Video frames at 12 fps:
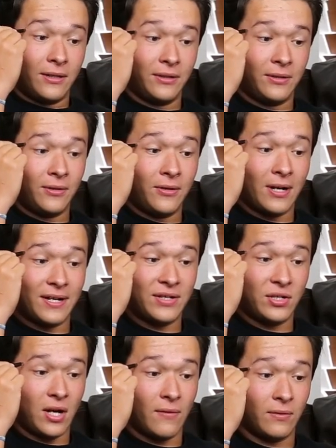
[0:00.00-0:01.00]
You know, I
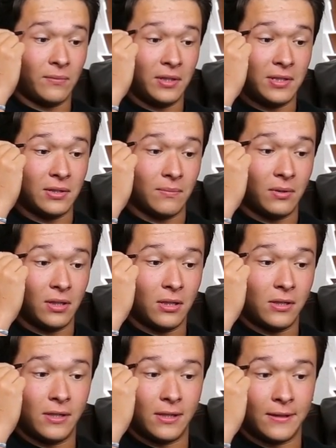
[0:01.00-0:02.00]
still haven't reached the big O
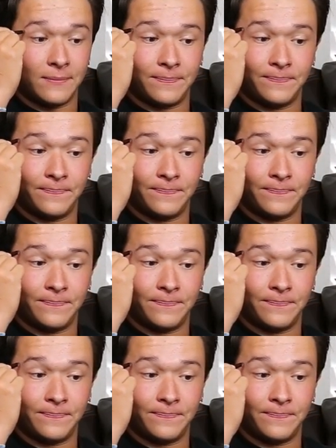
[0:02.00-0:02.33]
yet.